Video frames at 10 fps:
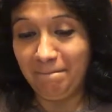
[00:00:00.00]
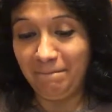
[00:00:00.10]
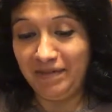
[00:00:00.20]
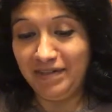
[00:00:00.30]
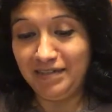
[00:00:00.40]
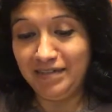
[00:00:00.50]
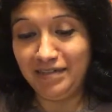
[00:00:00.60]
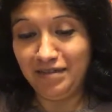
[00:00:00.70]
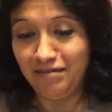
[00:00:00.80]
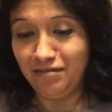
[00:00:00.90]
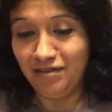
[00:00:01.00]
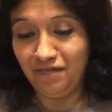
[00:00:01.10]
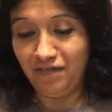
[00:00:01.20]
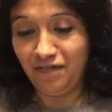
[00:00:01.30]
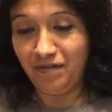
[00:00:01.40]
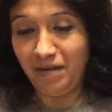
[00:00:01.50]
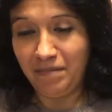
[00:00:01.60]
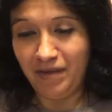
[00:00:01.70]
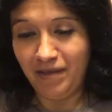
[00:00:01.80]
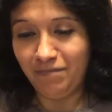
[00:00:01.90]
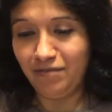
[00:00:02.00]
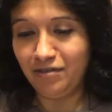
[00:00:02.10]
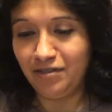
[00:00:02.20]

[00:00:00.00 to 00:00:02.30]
The taste is a little different for me. I'm able